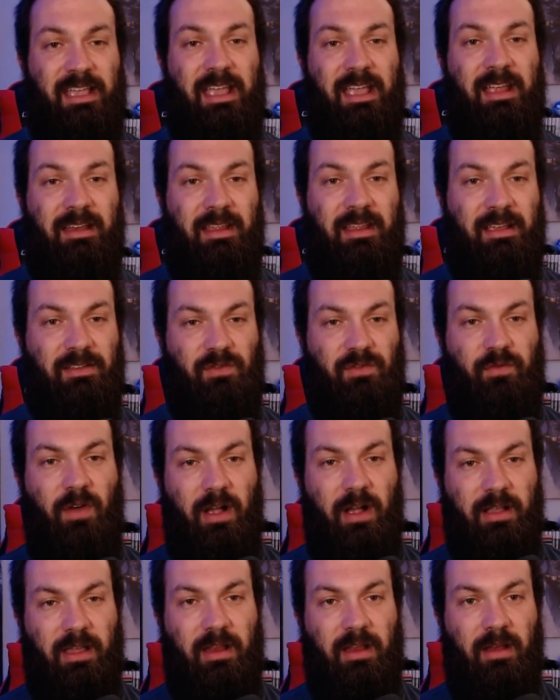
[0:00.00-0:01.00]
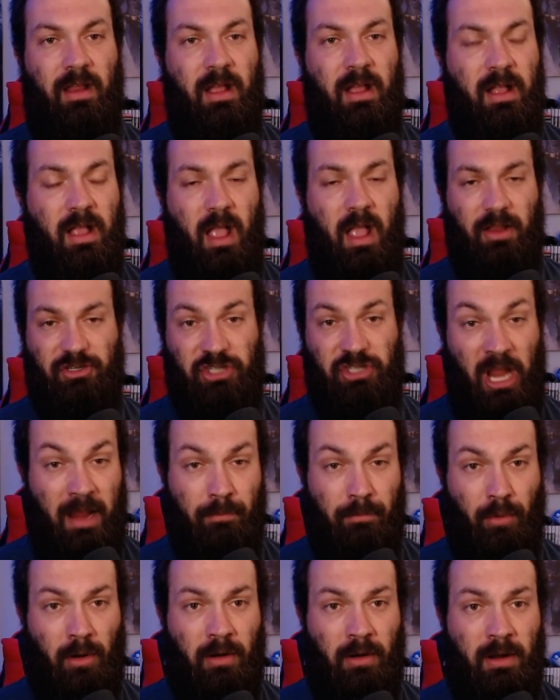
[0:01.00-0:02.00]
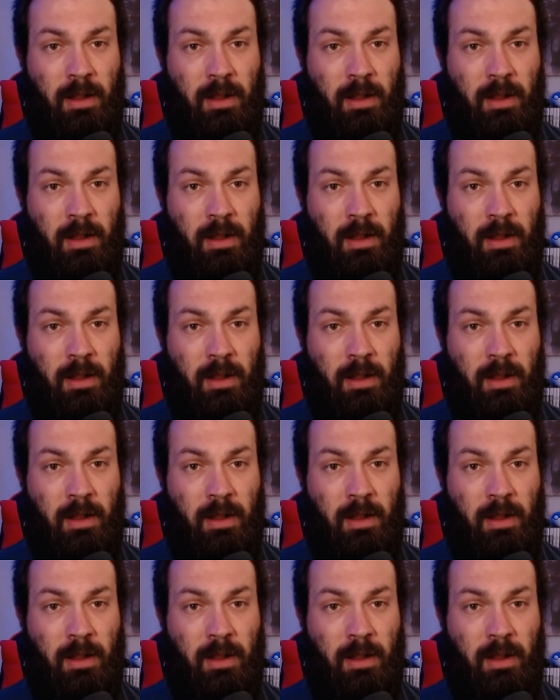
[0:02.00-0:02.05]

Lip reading: in his fucking chamber,